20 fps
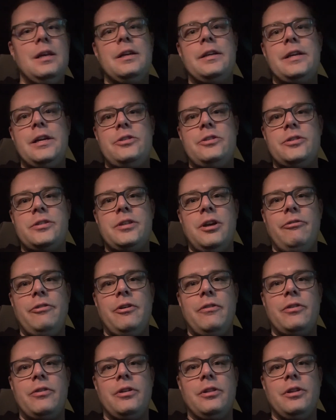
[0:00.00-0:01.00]
Get yourself
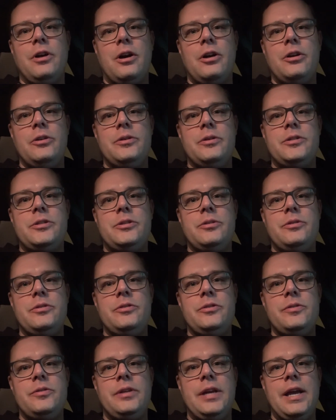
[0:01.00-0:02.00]
over to Lardo as soon
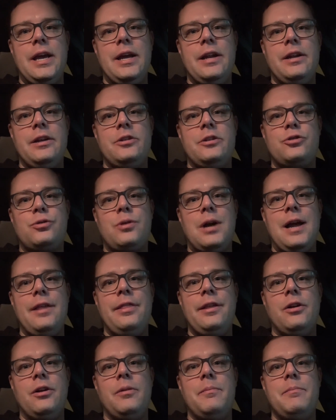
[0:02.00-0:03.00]
as you can. Try
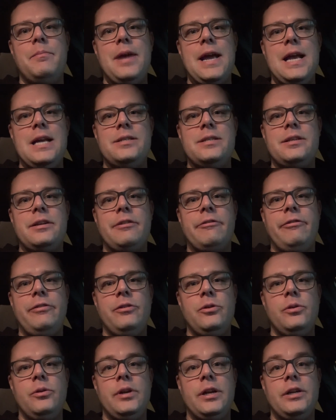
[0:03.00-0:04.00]
their amazing
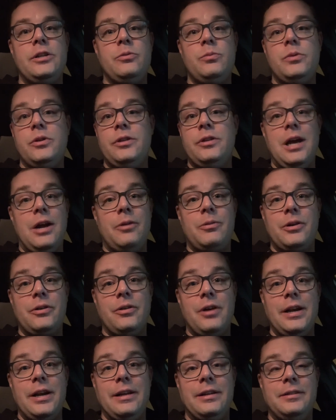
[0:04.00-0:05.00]
food and you will not
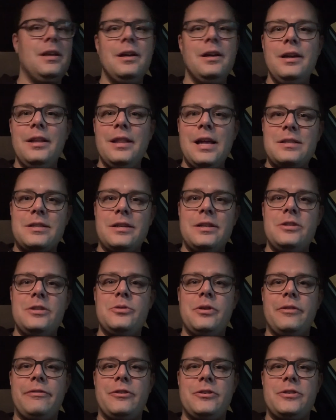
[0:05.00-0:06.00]
regret it. That's going to do
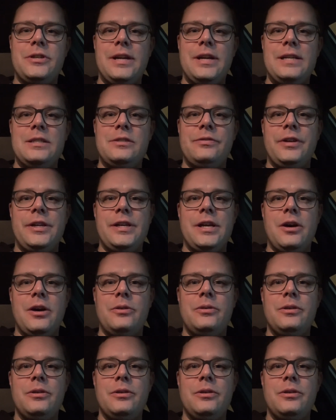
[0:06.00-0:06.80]
it for today's video.